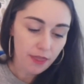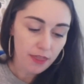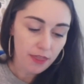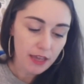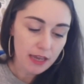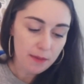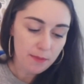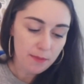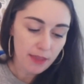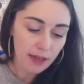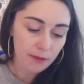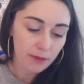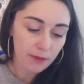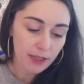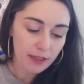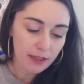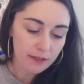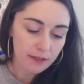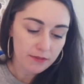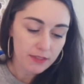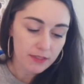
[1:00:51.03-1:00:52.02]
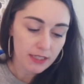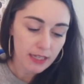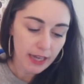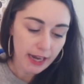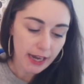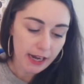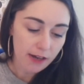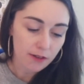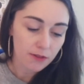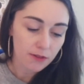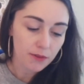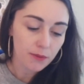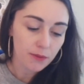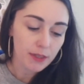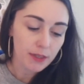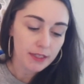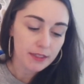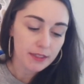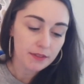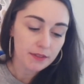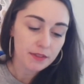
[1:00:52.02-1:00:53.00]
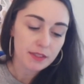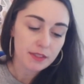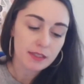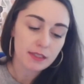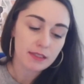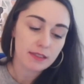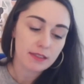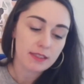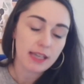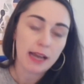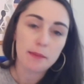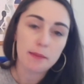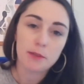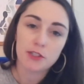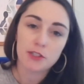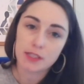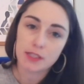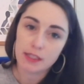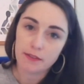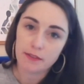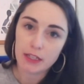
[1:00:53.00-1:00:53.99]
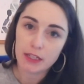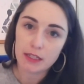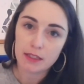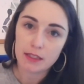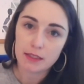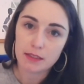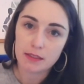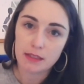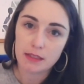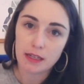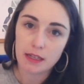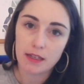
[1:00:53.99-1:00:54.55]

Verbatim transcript: theme that we lifted out was cyber civics.